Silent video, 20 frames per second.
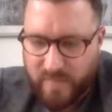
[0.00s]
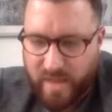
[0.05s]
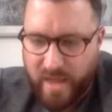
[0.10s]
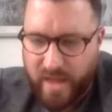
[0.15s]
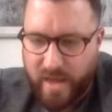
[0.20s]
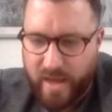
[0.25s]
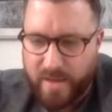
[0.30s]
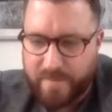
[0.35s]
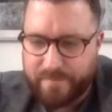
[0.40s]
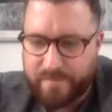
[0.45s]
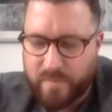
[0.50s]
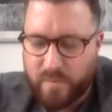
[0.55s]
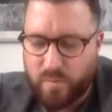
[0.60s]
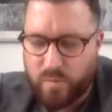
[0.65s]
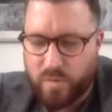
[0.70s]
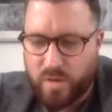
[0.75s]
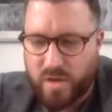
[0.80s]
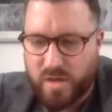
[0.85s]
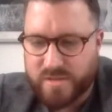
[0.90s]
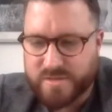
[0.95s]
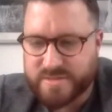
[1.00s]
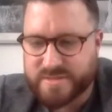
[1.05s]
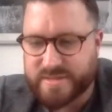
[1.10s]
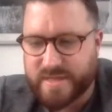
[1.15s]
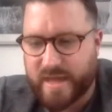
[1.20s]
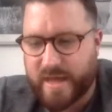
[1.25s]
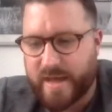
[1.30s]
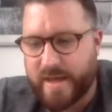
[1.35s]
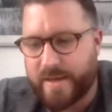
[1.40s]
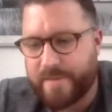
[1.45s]
was
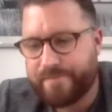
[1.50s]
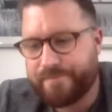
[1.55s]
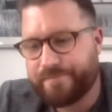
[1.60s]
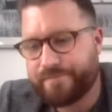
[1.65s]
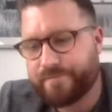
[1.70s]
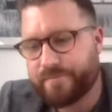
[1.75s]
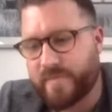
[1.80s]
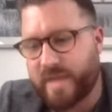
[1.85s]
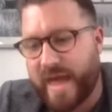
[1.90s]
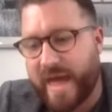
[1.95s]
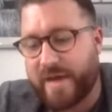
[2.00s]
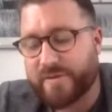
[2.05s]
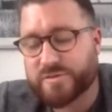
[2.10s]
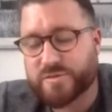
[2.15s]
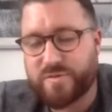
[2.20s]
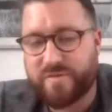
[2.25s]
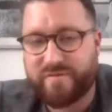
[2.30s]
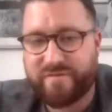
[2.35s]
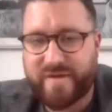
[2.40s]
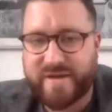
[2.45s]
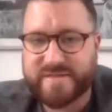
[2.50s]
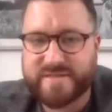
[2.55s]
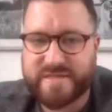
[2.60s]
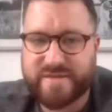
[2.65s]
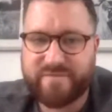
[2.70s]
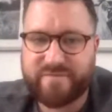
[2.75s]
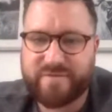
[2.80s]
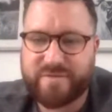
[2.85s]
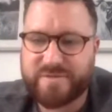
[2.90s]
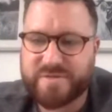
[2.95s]
How to Win Friends and
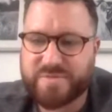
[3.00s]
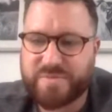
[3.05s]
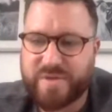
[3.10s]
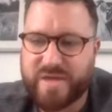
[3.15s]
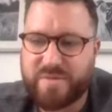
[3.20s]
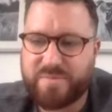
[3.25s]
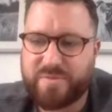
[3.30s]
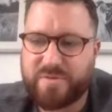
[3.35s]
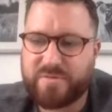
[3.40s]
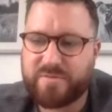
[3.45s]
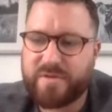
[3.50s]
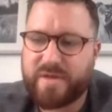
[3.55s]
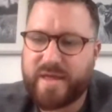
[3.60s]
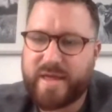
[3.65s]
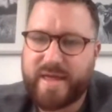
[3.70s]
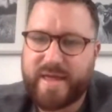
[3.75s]
Influence People.